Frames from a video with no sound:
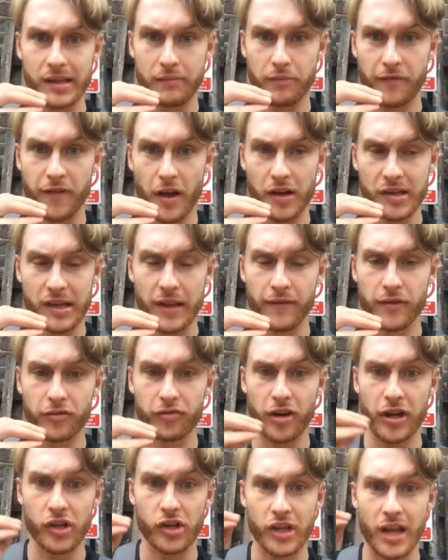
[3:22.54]
first level
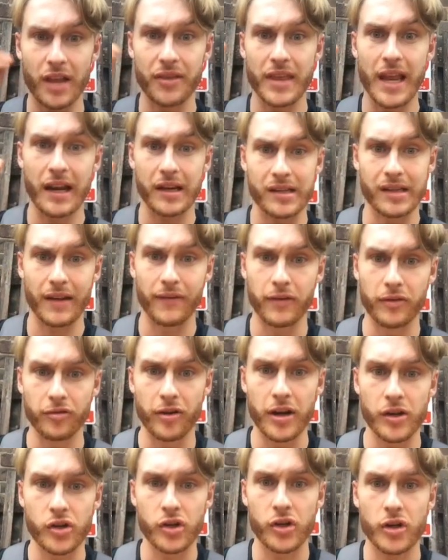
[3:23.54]
of rich to that next level of
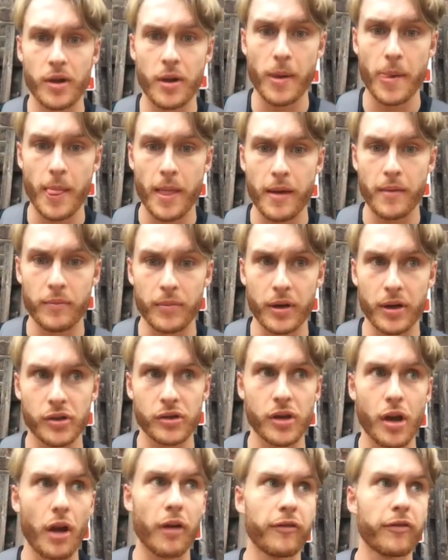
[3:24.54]
rich.
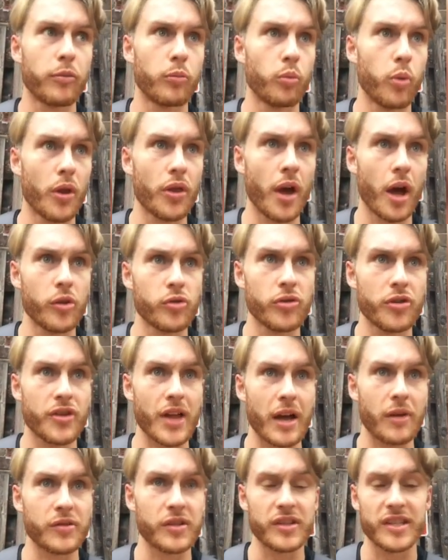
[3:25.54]
Because going from
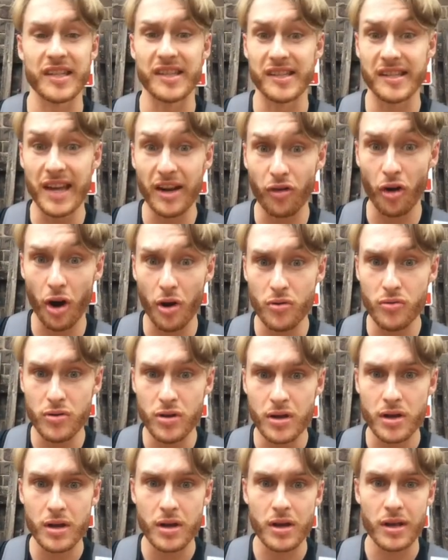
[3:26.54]
100,000 to zero
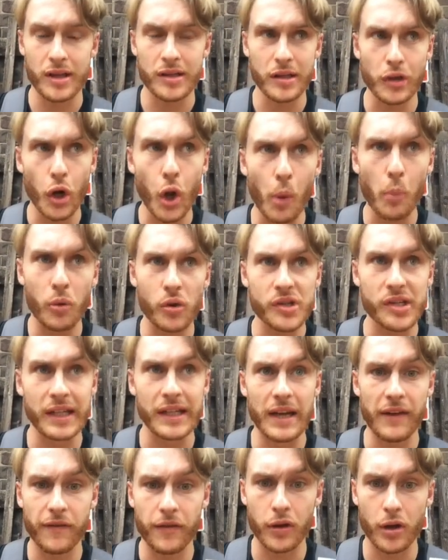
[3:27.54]
is a lot more
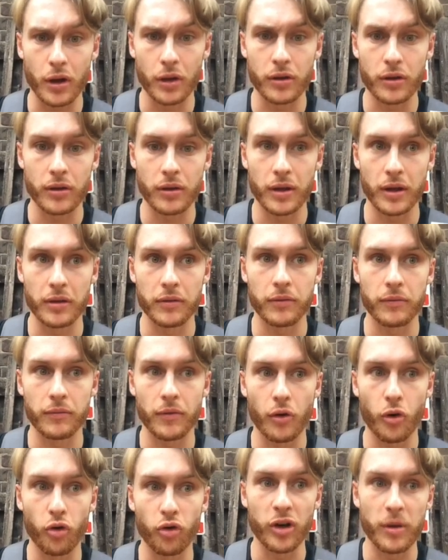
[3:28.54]
significant than
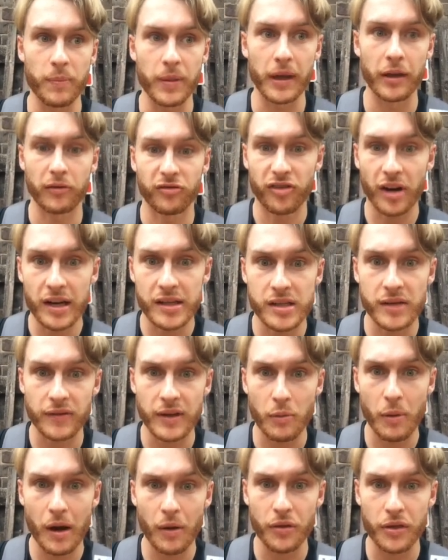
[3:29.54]
already being
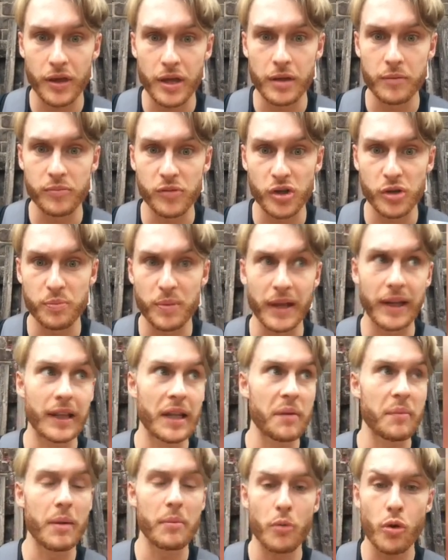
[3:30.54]
relatively wealthy, just being a
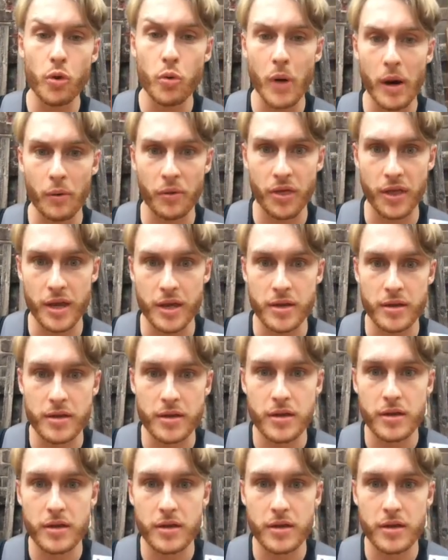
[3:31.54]
little bit more wealthy.